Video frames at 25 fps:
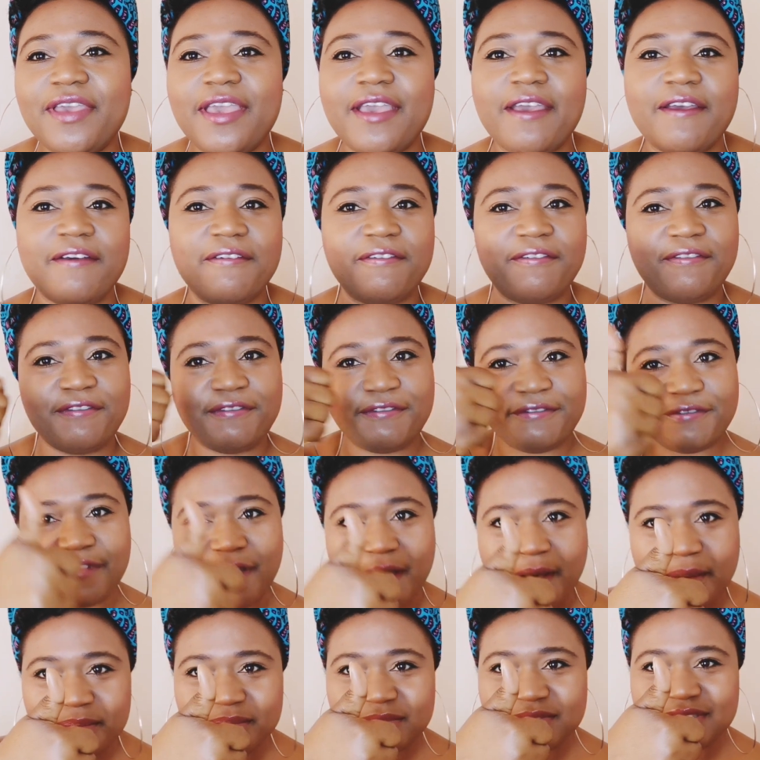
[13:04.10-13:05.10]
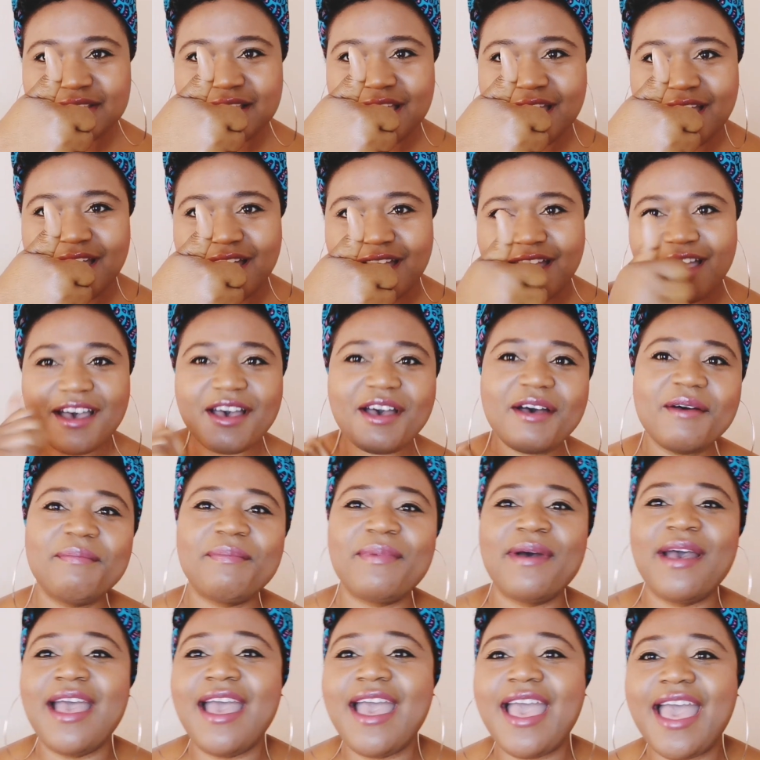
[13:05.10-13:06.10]
it a thumbs
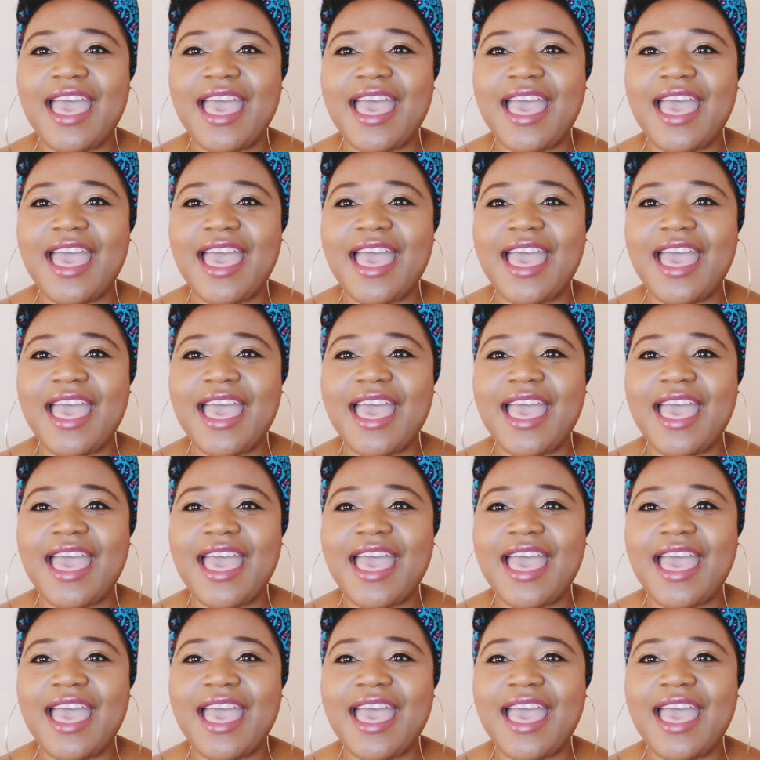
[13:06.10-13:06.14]
up